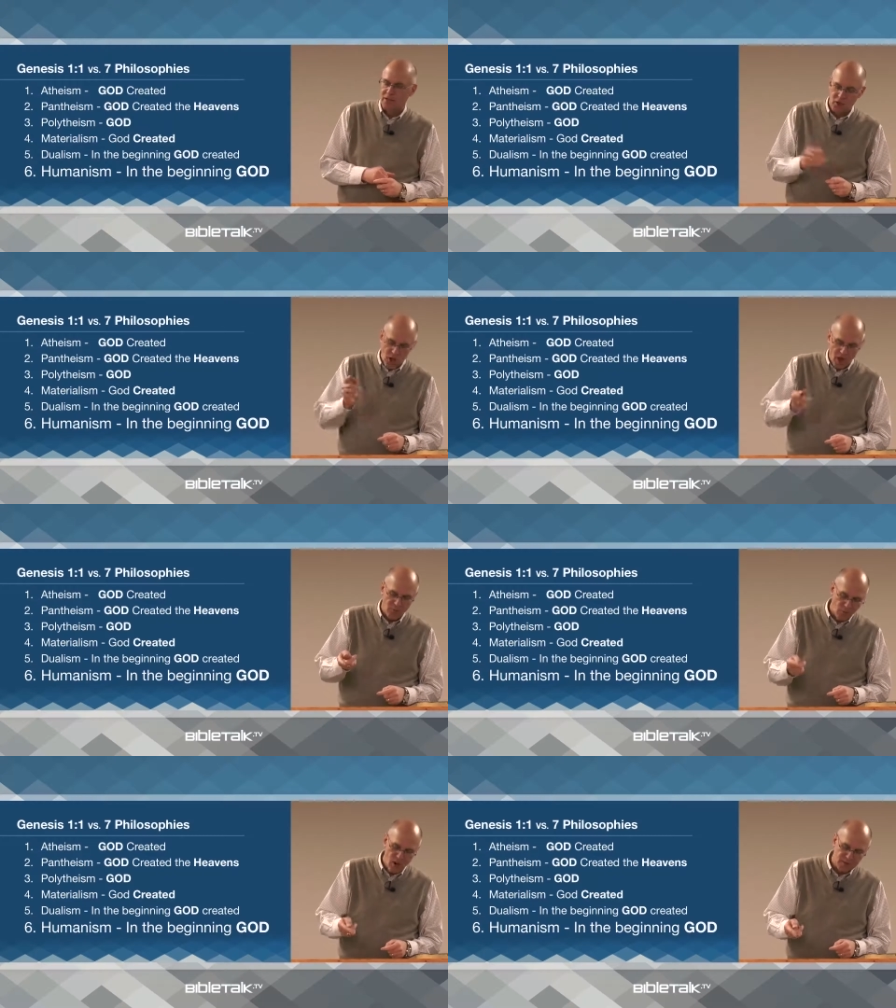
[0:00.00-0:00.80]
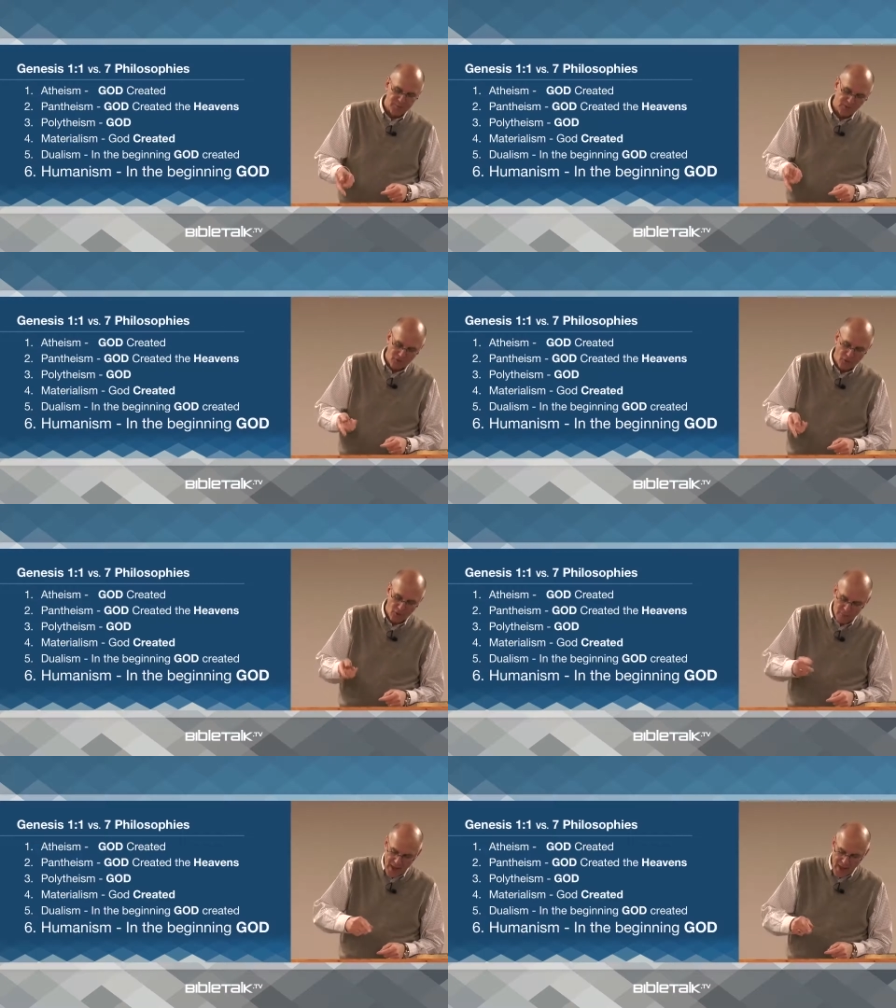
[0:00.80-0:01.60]
God was
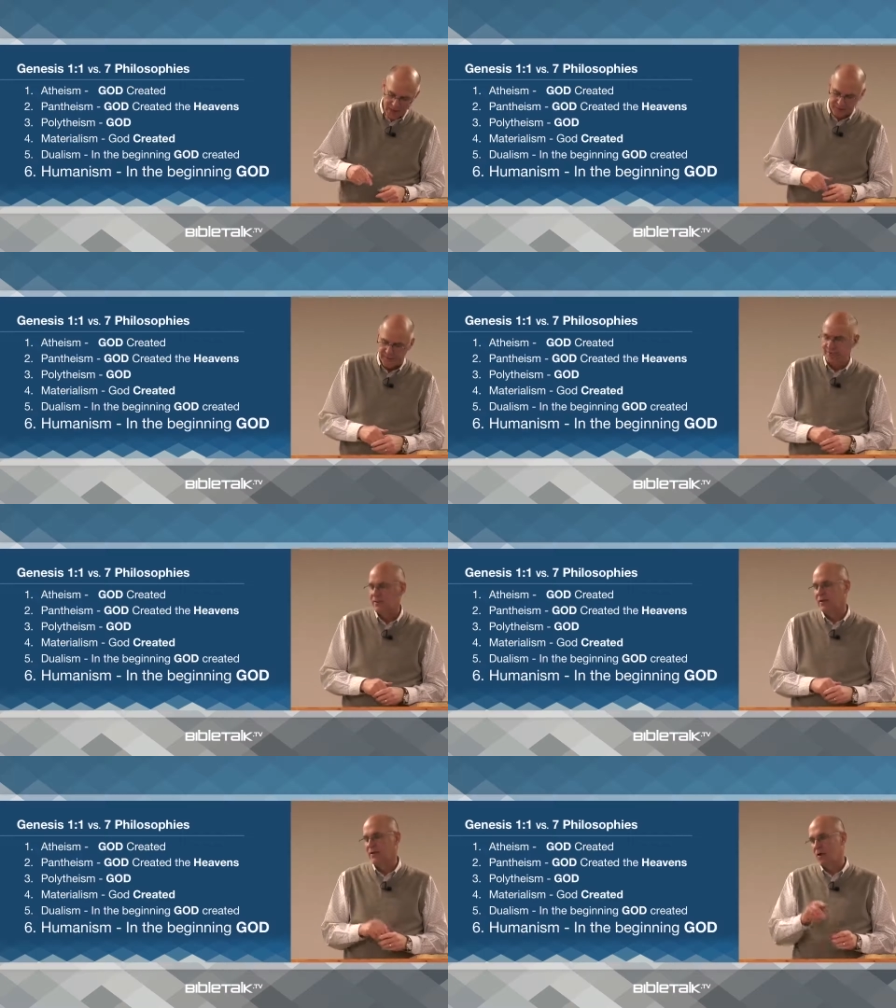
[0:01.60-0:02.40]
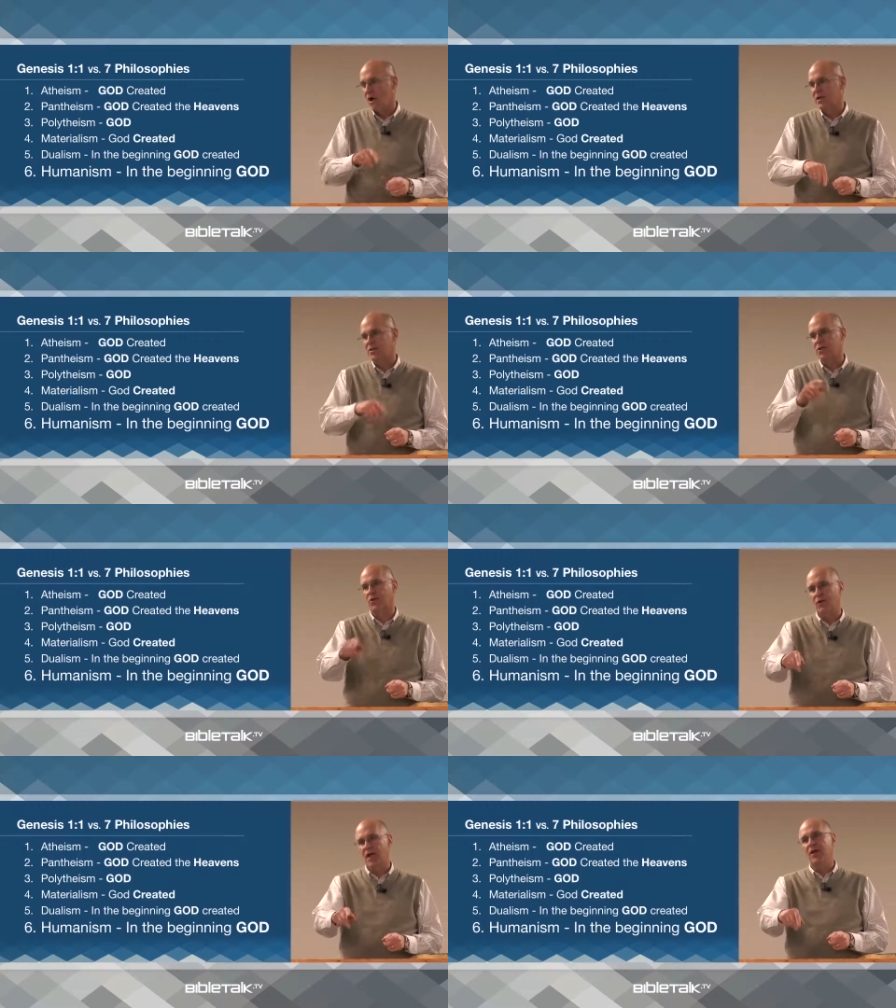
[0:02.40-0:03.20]
before man. God is the
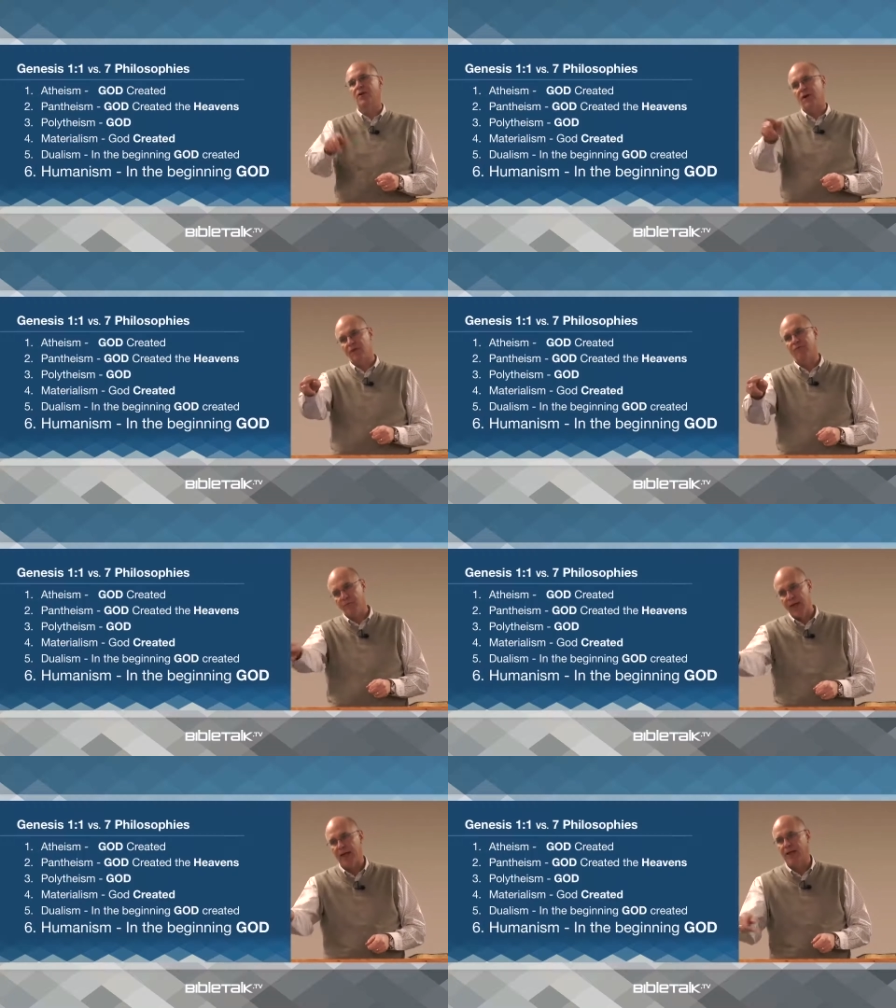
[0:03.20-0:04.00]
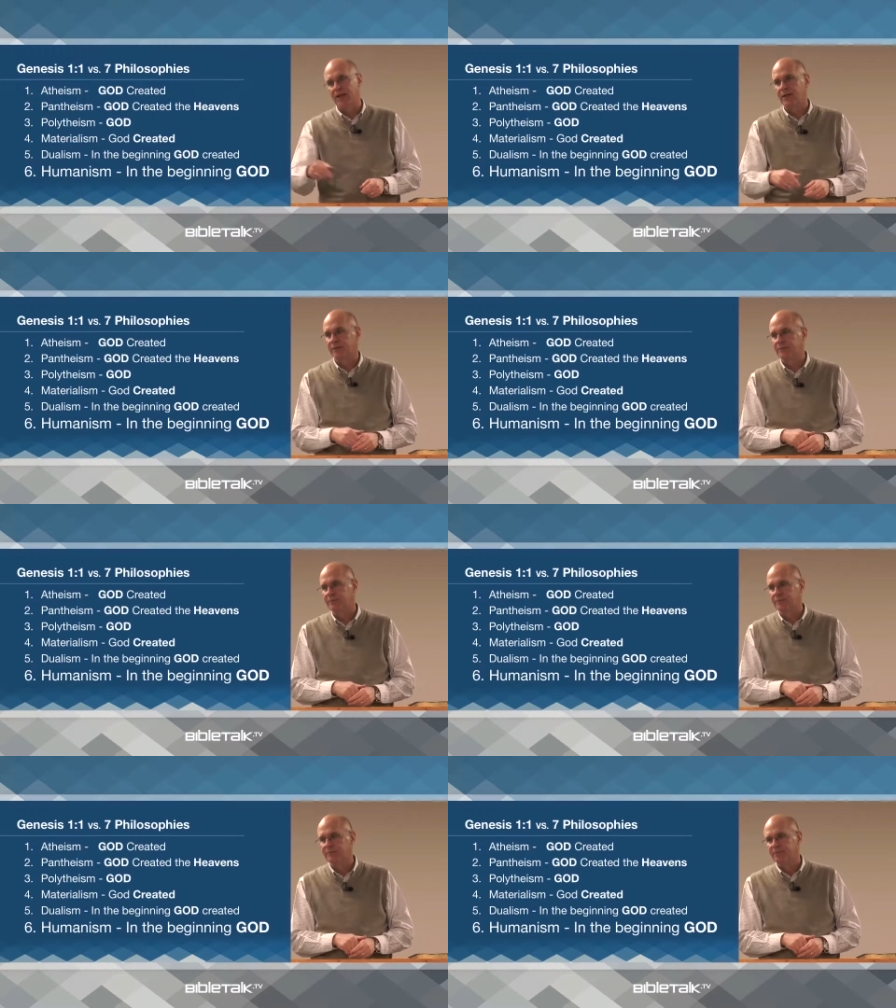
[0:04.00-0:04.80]
creator of man.
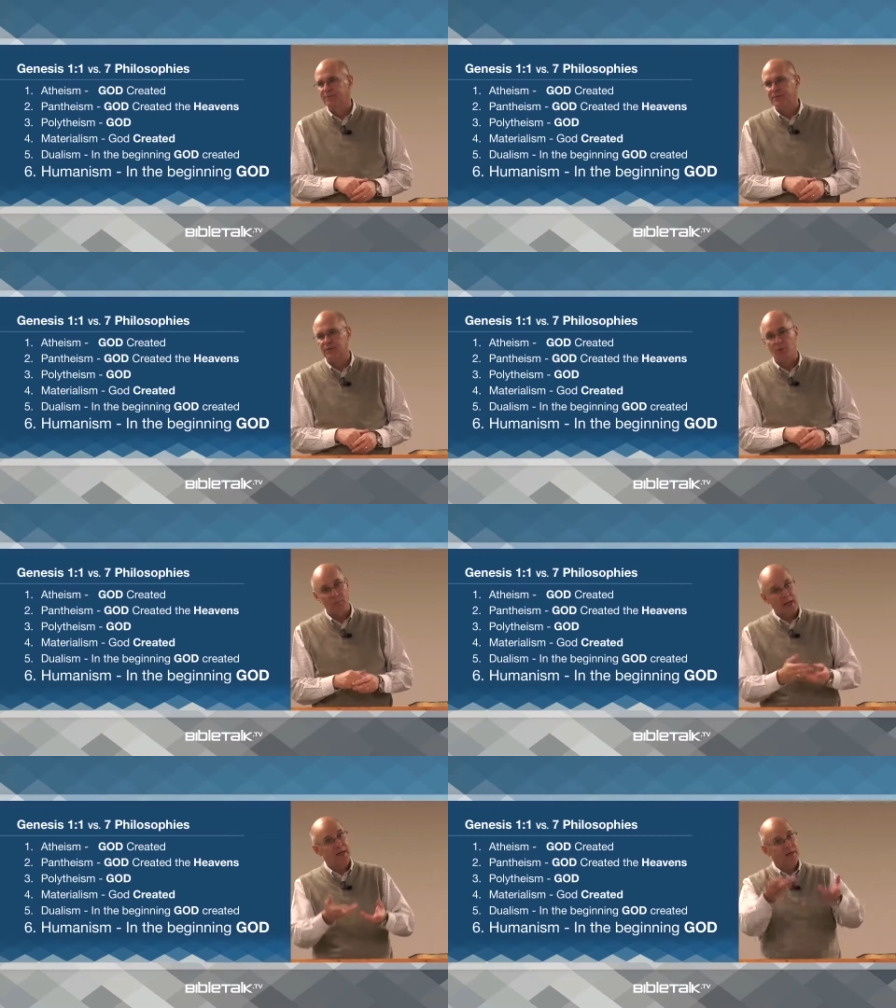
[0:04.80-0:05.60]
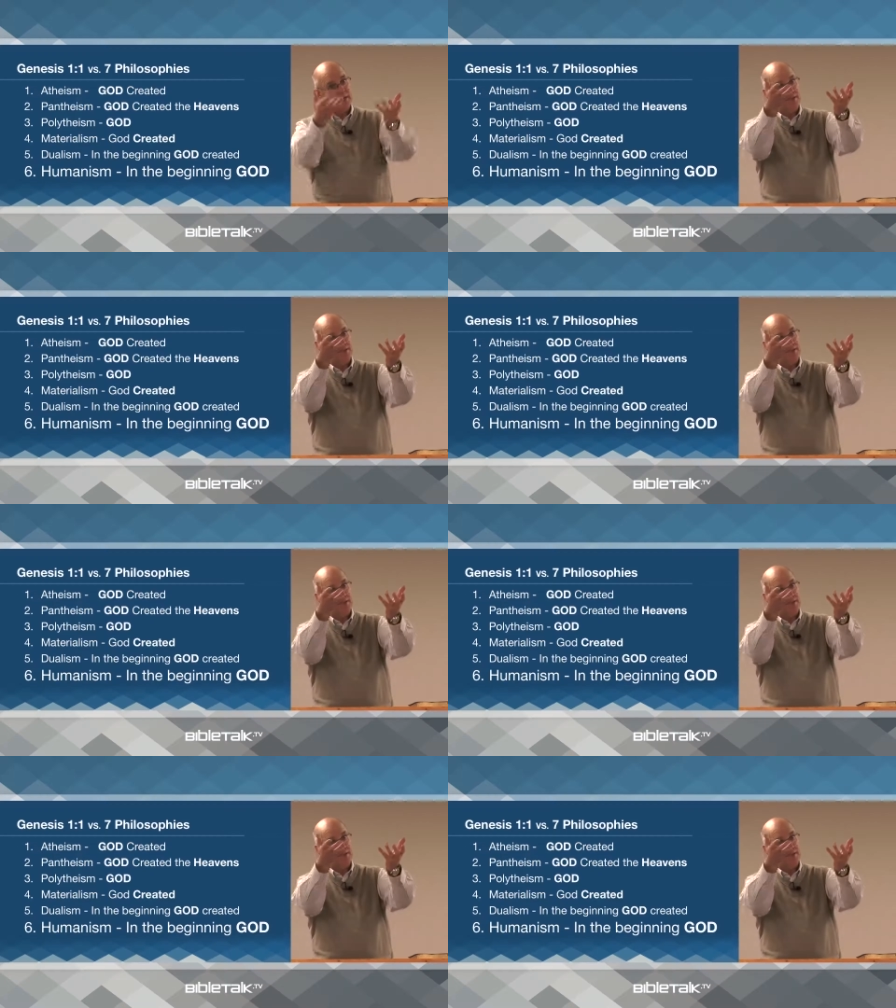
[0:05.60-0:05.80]
So man is